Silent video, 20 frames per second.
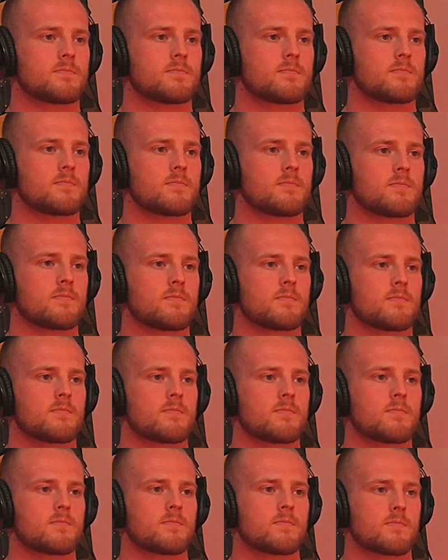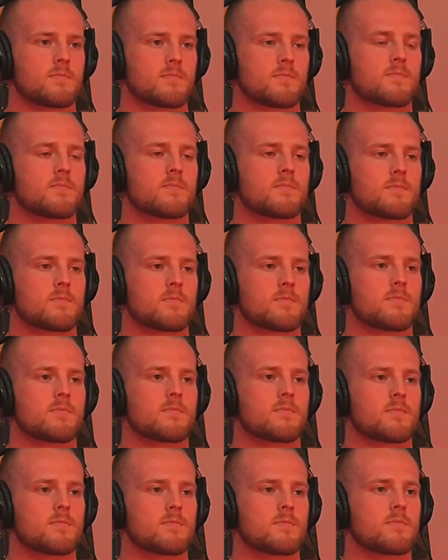
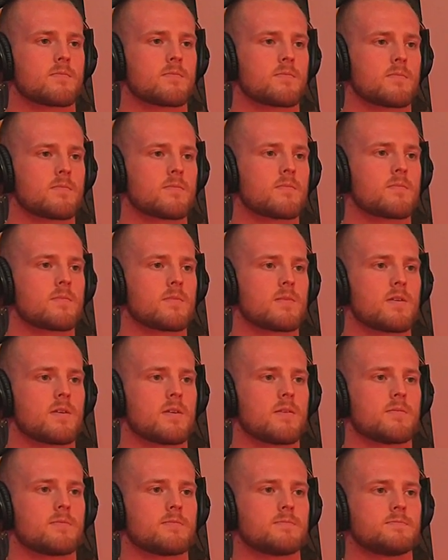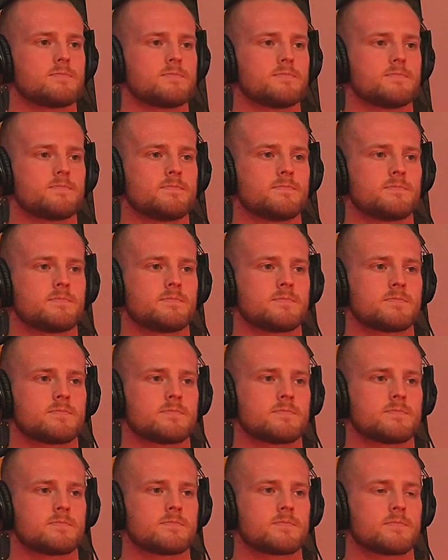
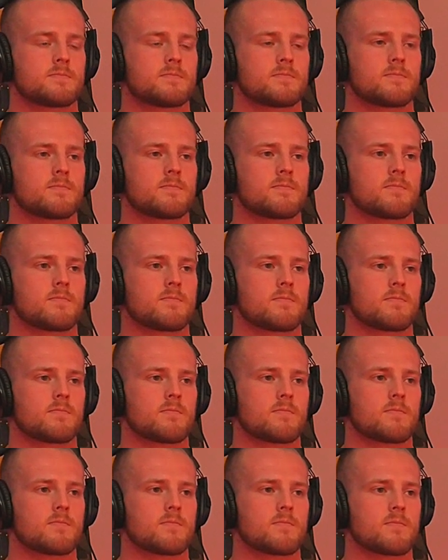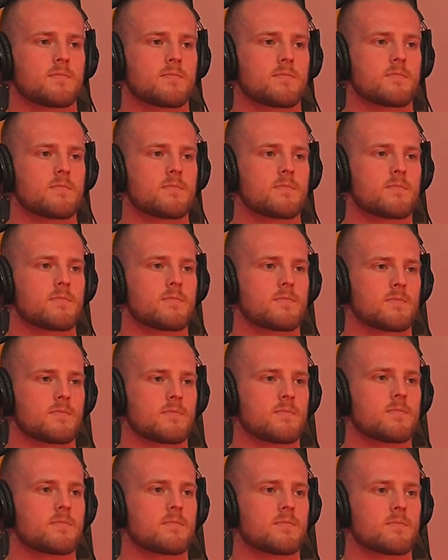
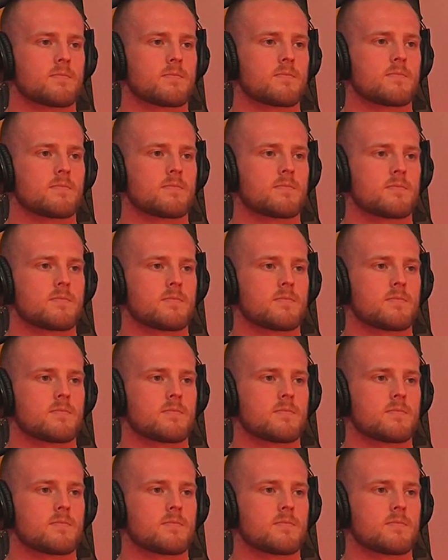(silent)